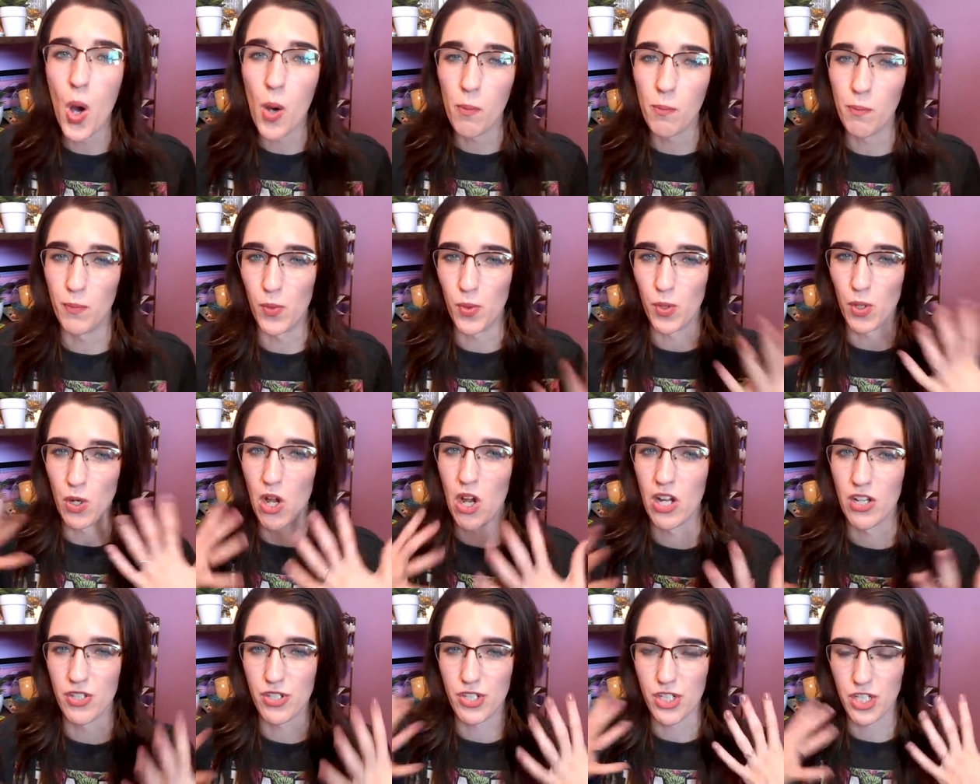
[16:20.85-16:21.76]
more
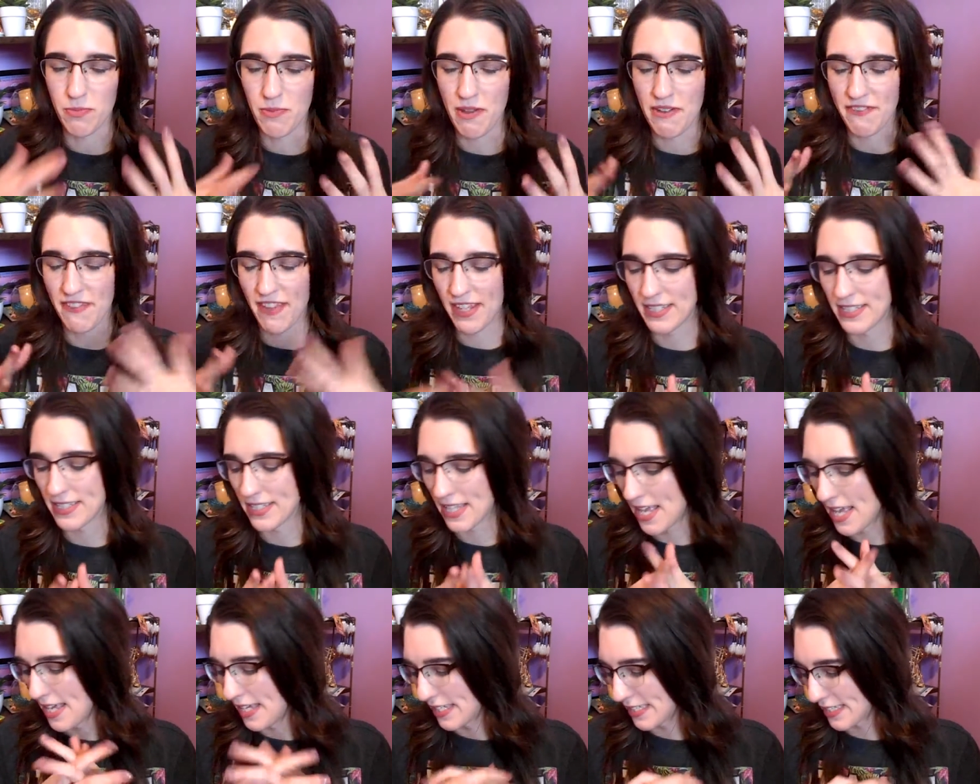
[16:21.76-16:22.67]
on to my face,
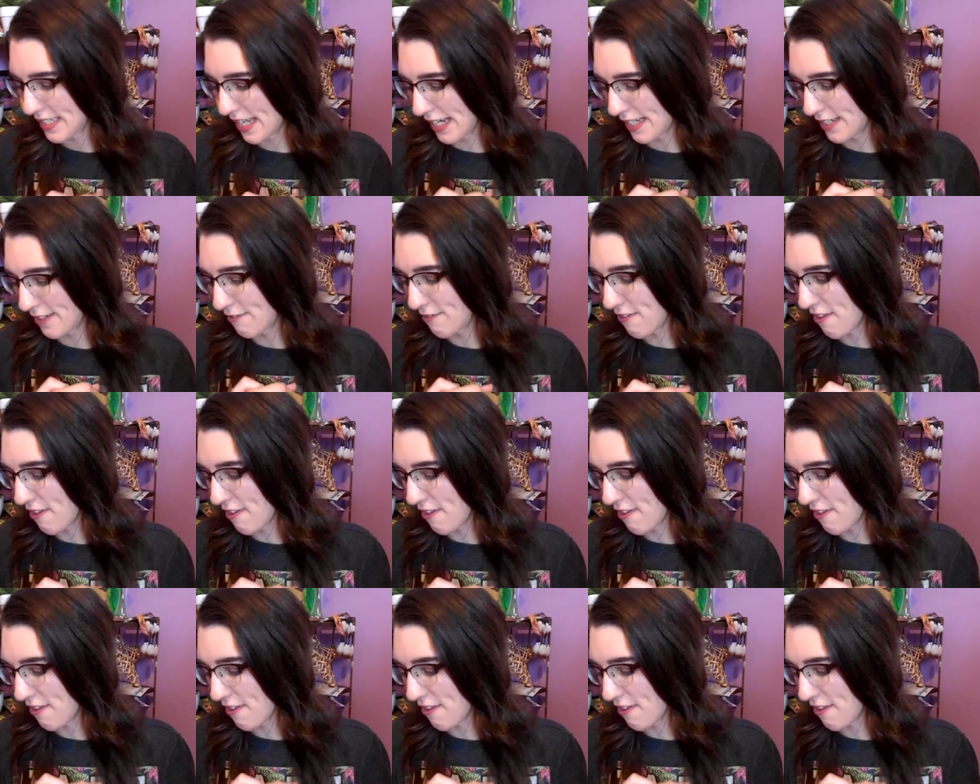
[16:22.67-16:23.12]
kind of